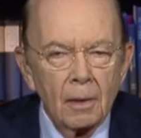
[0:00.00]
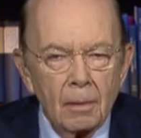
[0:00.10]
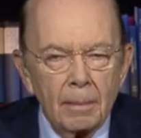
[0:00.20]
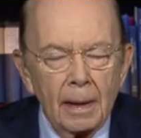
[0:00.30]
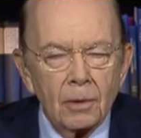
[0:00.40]
The
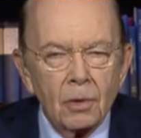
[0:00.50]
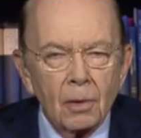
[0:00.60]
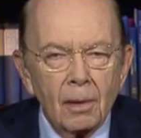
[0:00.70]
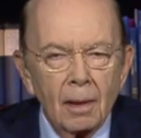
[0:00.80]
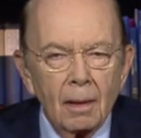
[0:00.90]
major
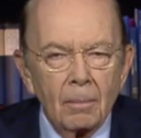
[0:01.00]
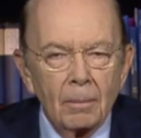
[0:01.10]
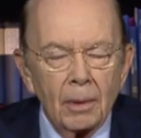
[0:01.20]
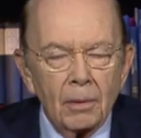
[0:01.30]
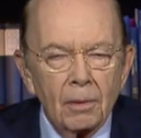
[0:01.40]
theme,
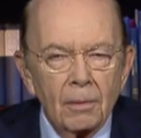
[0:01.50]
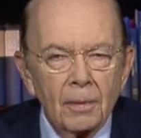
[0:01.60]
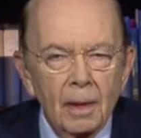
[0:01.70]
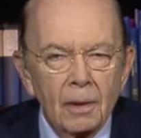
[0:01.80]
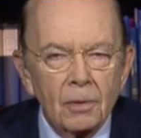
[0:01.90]
both of
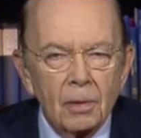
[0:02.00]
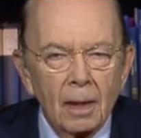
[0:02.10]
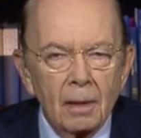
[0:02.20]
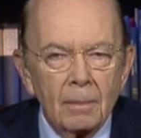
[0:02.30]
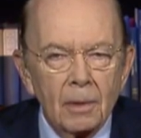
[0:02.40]
King
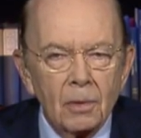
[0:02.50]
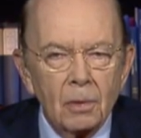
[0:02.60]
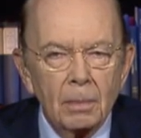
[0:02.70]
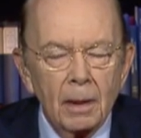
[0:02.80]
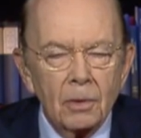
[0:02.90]
Salman's
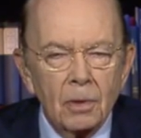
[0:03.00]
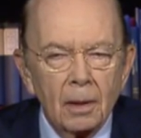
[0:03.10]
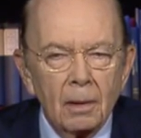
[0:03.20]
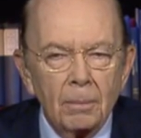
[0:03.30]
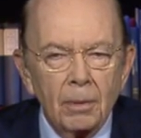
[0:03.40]
speech
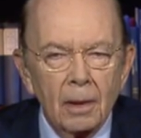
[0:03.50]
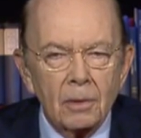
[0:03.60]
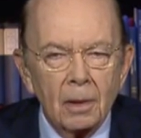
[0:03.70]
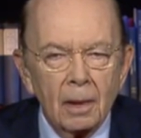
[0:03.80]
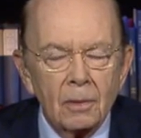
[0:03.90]
and the
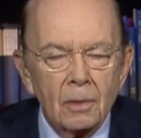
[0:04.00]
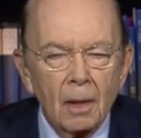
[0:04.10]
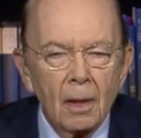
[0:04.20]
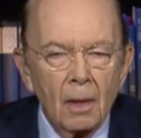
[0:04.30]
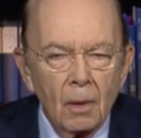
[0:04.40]
president's,
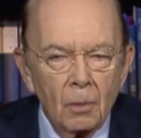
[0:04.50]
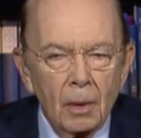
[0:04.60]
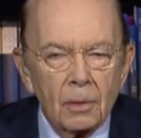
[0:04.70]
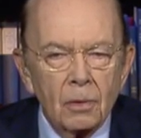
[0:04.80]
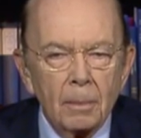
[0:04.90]

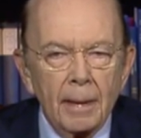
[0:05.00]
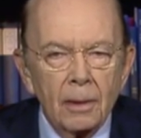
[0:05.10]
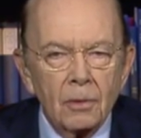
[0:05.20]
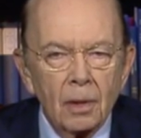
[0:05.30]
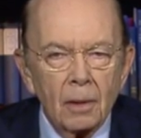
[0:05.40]
was
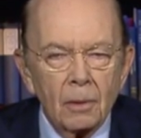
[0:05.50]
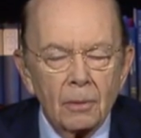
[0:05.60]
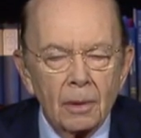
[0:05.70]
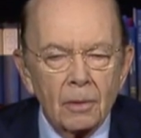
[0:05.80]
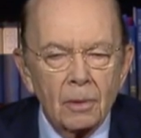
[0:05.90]
about
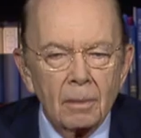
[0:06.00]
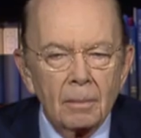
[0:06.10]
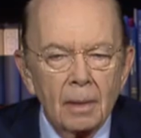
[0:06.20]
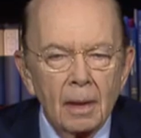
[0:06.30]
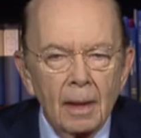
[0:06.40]

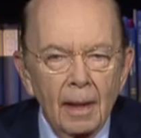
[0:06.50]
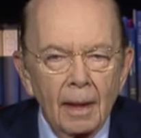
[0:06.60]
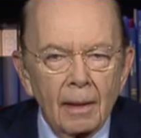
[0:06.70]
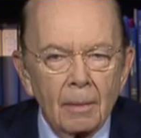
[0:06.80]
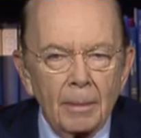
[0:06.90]
terrorism
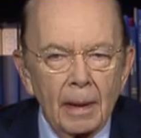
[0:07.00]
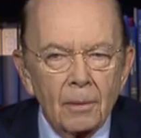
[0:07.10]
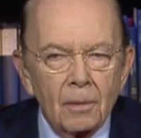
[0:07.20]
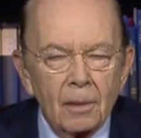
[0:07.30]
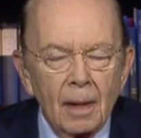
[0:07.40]
and about
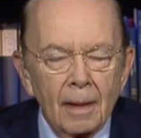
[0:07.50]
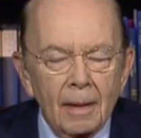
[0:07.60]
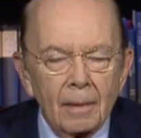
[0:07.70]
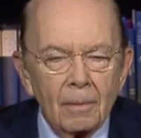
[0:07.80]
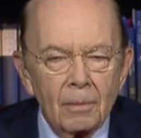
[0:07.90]

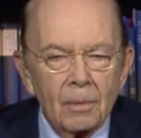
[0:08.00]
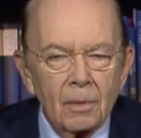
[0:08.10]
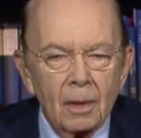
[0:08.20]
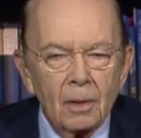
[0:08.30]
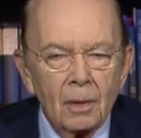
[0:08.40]
uh,
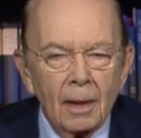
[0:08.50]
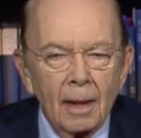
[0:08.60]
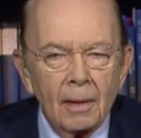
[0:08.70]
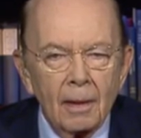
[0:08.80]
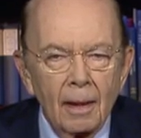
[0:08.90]
the
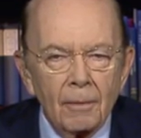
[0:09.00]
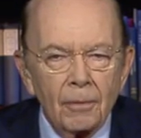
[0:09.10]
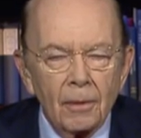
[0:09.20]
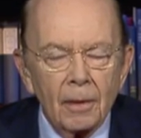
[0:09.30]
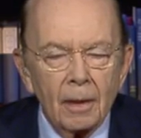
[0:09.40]
united
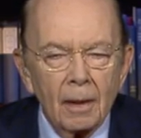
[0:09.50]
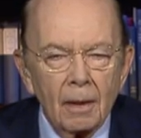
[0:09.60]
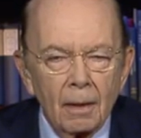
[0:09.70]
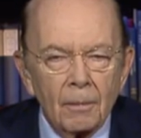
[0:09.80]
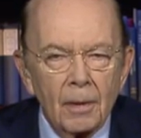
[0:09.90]
effort
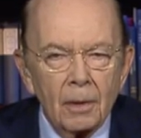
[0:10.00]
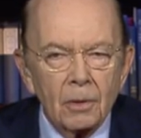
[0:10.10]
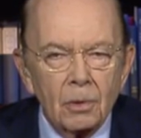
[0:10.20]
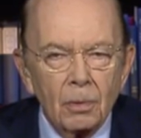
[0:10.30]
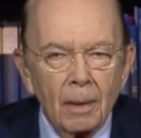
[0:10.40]
of
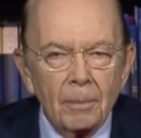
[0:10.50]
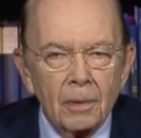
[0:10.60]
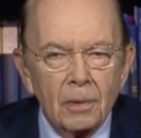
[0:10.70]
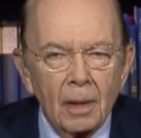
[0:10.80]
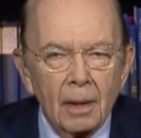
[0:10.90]
those
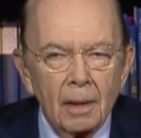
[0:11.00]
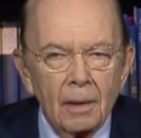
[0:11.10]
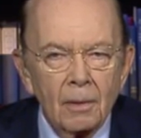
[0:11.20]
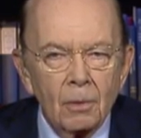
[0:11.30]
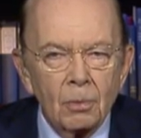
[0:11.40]
represented
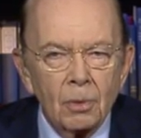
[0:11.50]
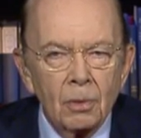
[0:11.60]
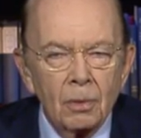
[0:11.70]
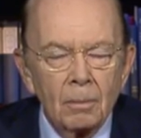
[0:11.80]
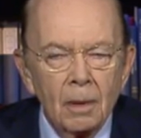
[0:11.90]
in the
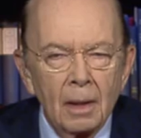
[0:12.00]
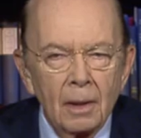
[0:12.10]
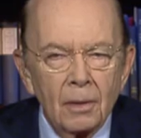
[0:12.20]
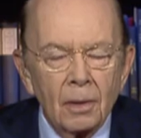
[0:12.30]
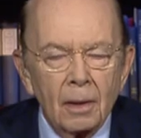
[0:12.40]
room
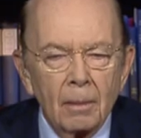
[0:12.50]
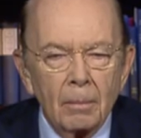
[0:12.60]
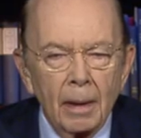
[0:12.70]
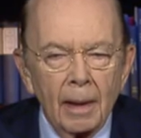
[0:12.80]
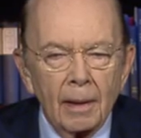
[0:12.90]
to
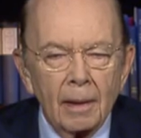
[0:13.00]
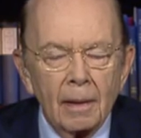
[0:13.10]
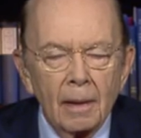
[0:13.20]
combat it.